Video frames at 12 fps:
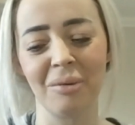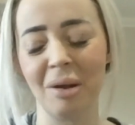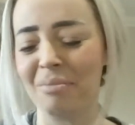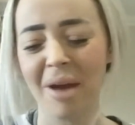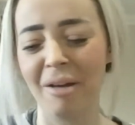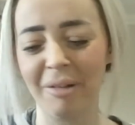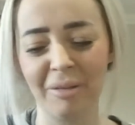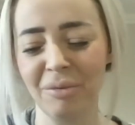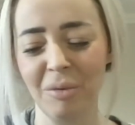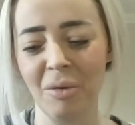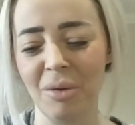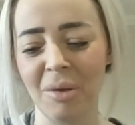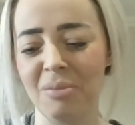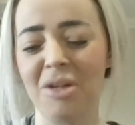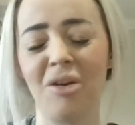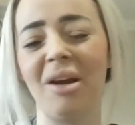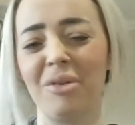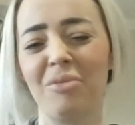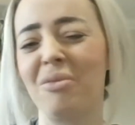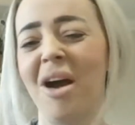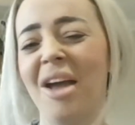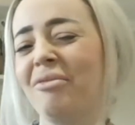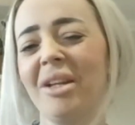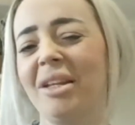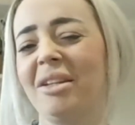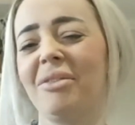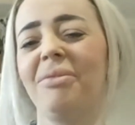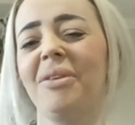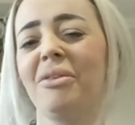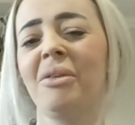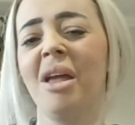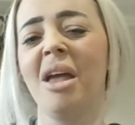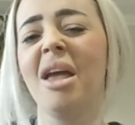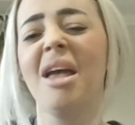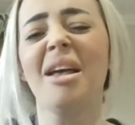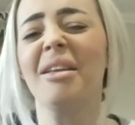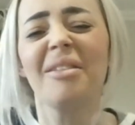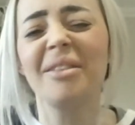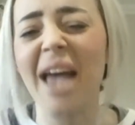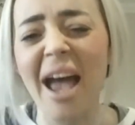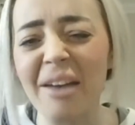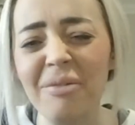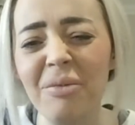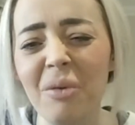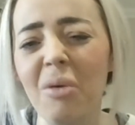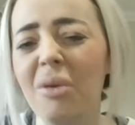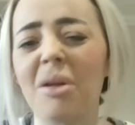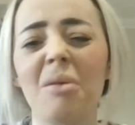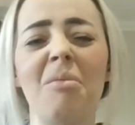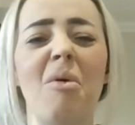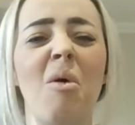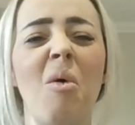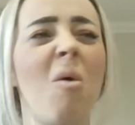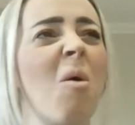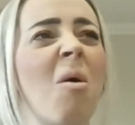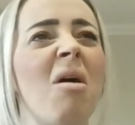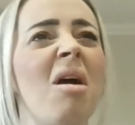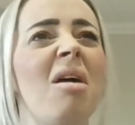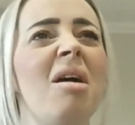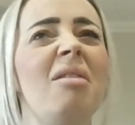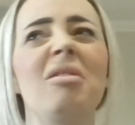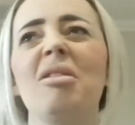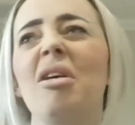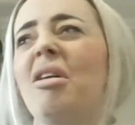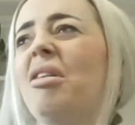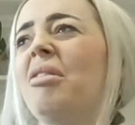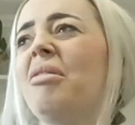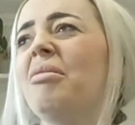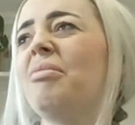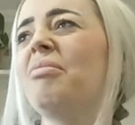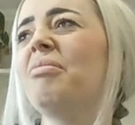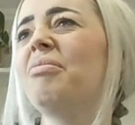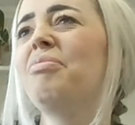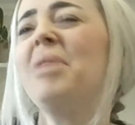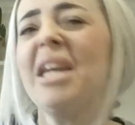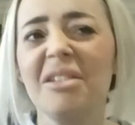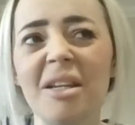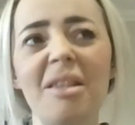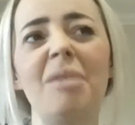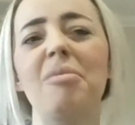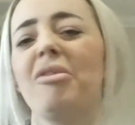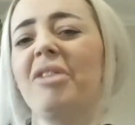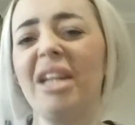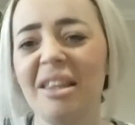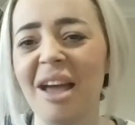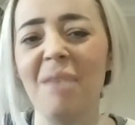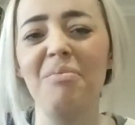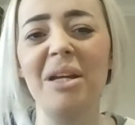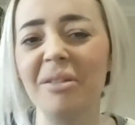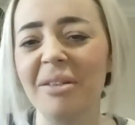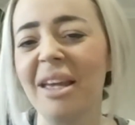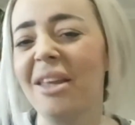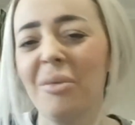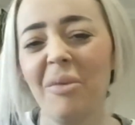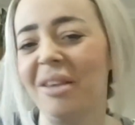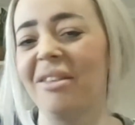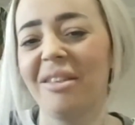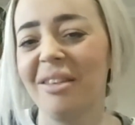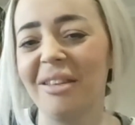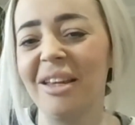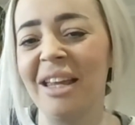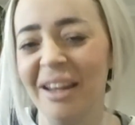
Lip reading: embarrassed for them. You don't have the right really to feel sad for them or, pity them or any of that, because they're the ones in